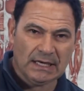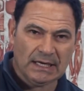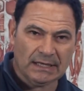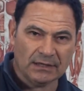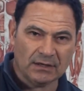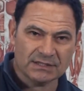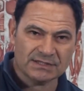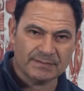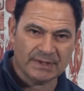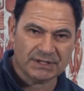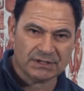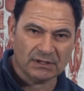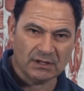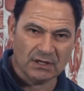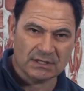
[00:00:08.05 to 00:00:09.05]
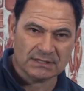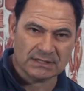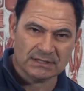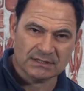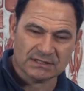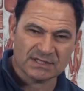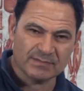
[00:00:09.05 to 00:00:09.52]
and I specialise
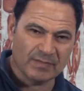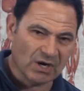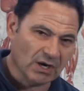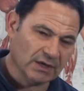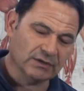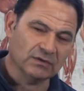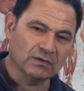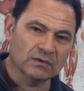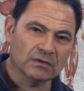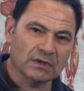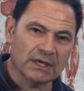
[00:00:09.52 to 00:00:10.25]
in spinal